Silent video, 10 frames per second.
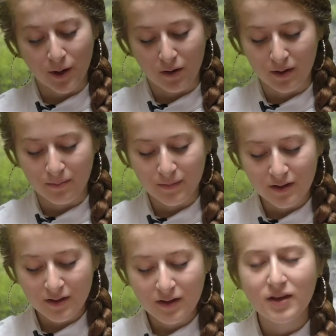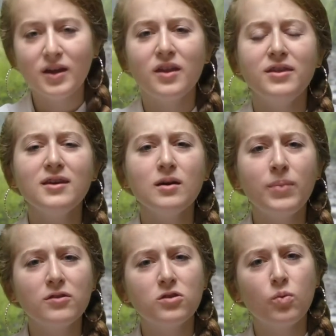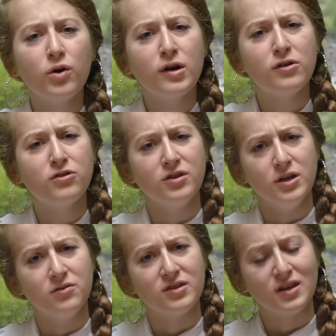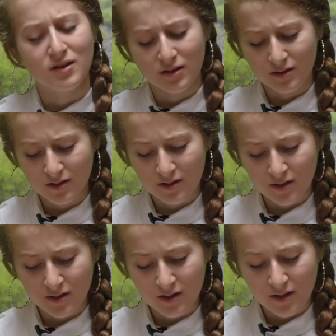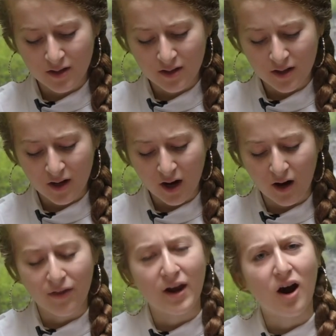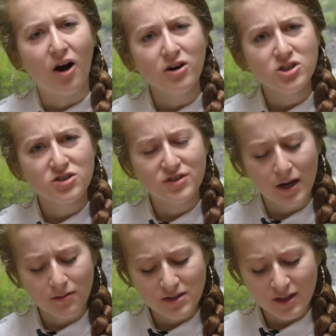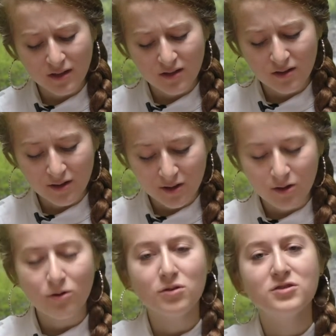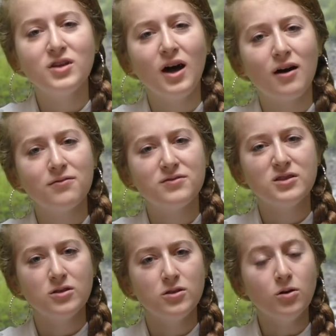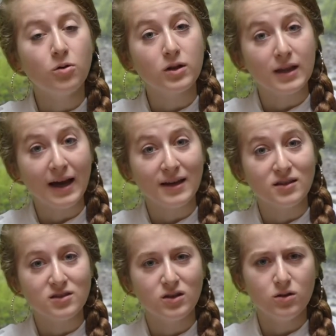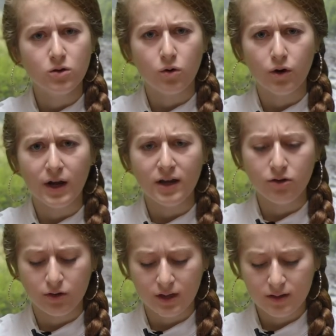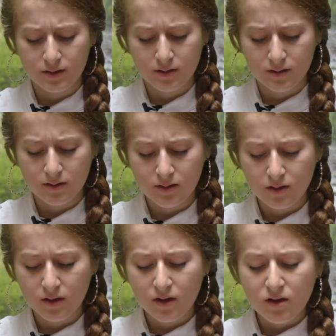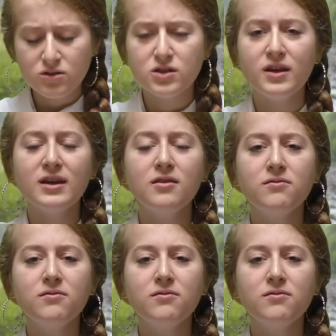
your poem, think about the words you're using. Are they harsh sounding, or soft, or light, or angry? Do they